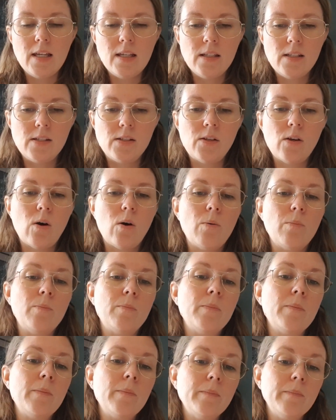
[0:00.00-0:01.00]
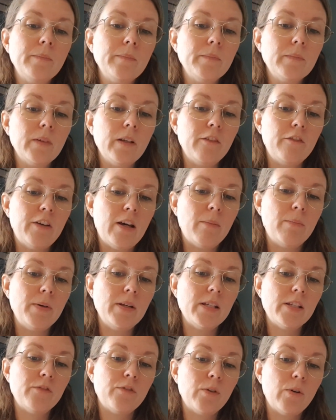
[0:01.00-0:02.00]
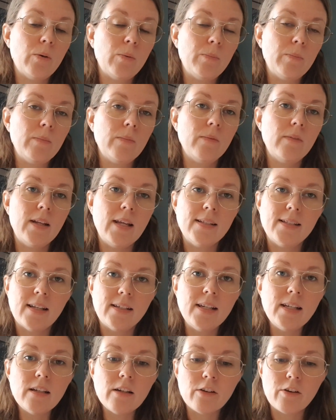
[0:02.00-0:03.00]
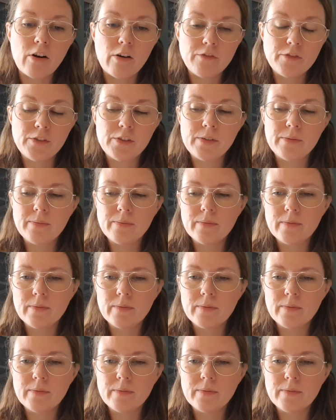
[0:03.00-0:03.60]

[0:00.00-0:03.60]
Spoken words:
some fabrics from Lakes and Needlecraft,